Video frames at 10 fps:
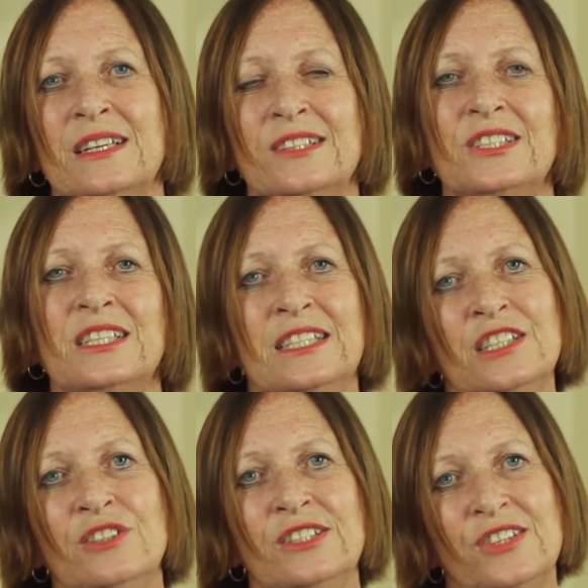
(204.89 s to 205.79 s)
as it
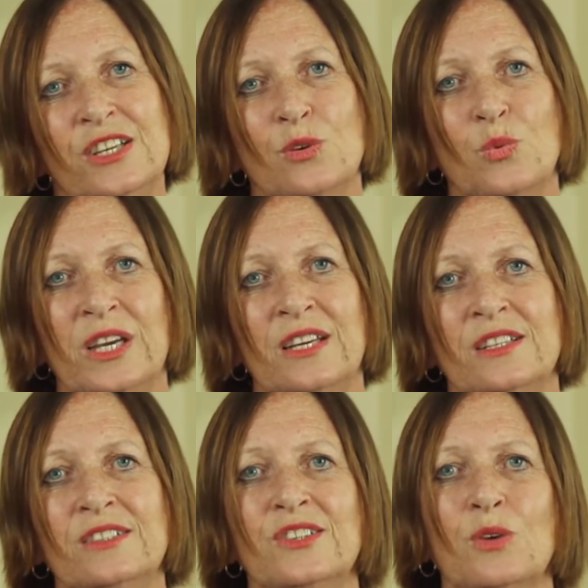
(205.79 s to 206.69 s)
increased their
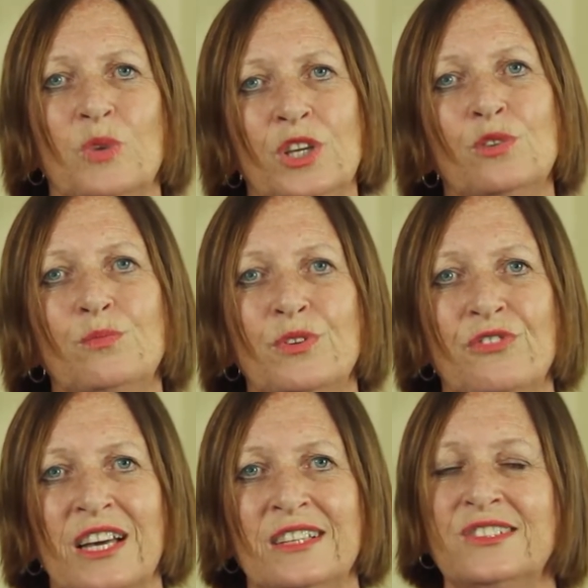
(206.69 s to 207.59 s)
awareness that we could
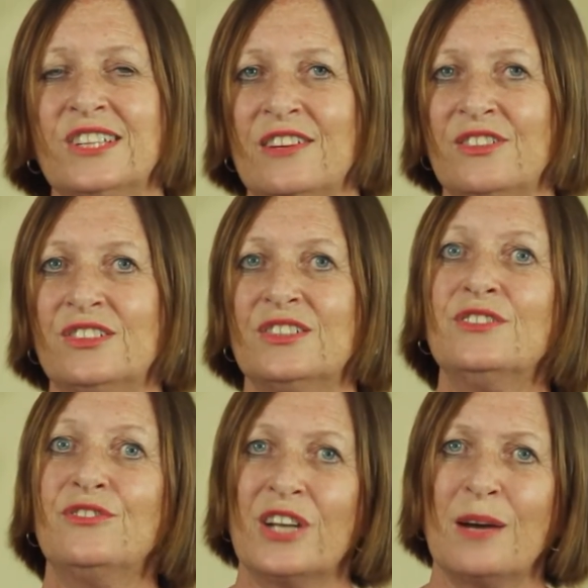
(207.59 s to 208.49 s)
provide
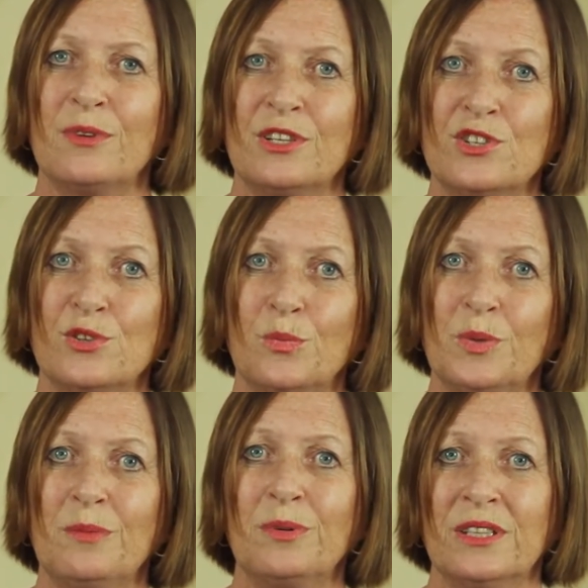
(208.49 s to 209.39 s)
services for Aboriginal
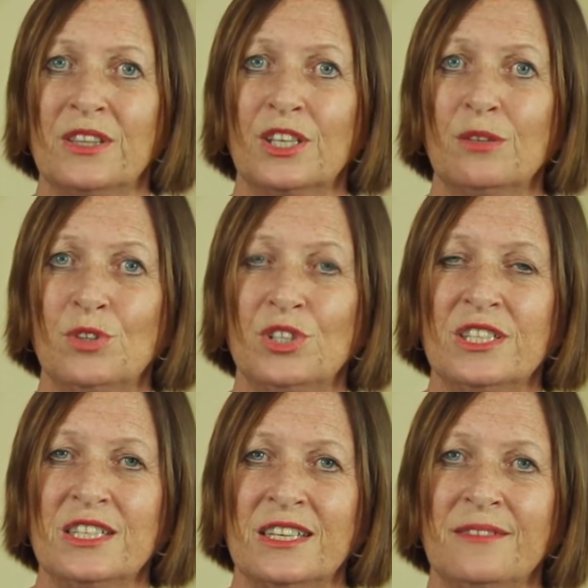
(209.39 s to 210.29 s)
people in the
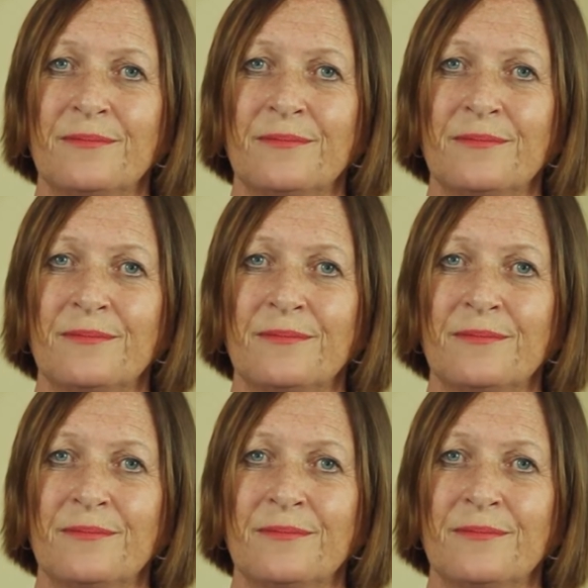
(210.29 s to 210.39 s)
community.